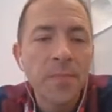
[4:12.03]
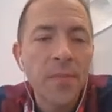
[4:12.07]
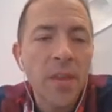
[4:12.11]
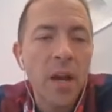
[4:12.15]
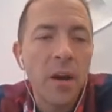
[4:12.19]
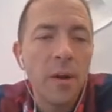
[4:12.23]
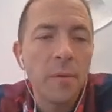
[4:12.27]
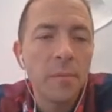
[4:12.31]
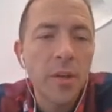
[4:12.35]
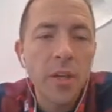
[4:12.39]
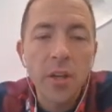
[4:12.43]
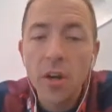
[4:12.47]

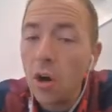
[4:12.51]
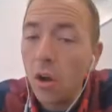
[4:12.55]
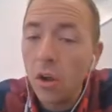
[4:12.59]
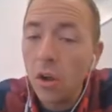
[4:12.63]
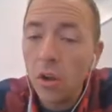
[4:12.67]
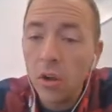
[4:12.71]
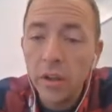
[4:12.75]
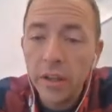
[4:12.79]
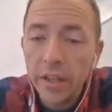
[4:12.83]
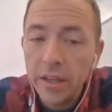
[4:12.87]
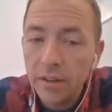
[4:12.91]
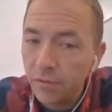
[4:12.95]
can
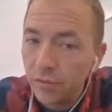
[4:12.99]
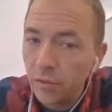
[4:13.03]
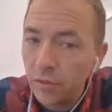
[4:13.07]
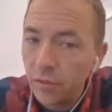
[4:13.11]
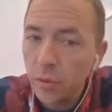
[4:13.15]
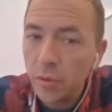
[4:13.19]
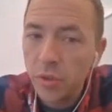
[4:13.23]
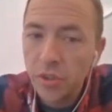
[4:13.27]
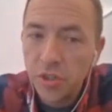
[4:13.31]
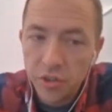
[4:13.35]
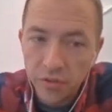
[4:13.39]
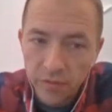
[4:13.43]
all
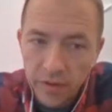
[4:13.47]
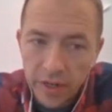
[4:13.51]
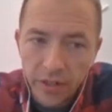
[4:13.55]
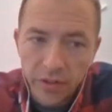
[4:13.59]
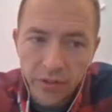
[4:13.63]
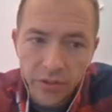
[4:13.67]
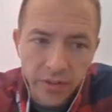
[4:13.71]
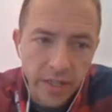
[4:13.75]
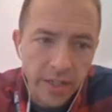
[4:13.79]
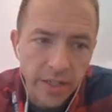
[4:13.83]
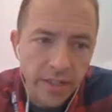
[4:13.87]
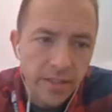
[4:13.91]
influence your
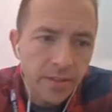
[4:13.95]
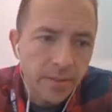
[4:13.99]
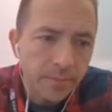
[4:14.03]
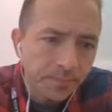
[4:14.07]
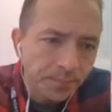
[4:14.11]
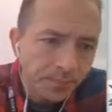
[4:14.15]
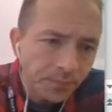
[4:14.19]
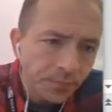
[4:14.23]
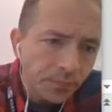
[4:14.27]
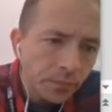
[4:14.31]
vital signs.